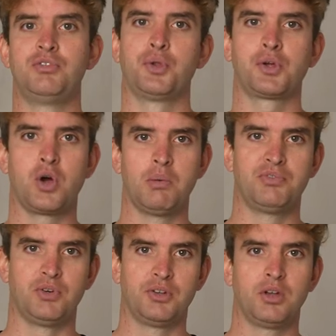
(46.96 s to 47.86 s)
for the
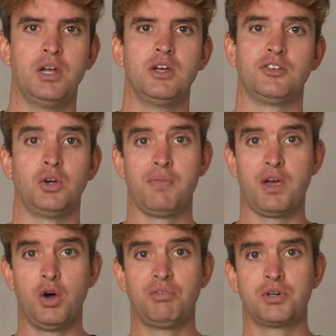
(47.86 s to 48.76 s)
comfort. So
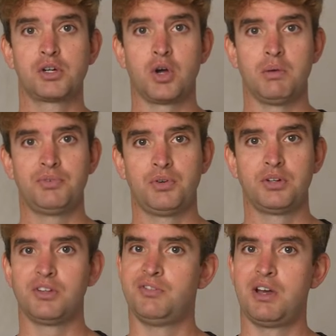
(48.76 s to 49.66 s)
the overall
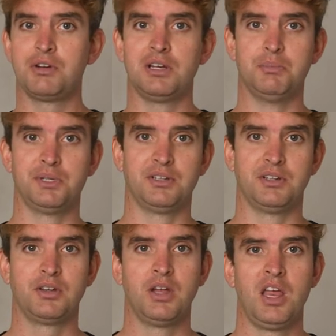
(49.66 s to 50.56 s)
comfort is very
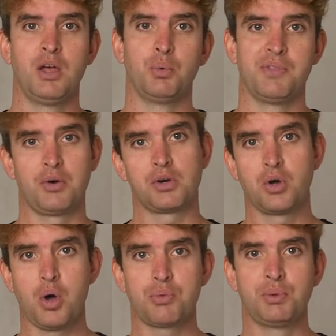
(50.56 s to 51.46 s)
limited. With our Core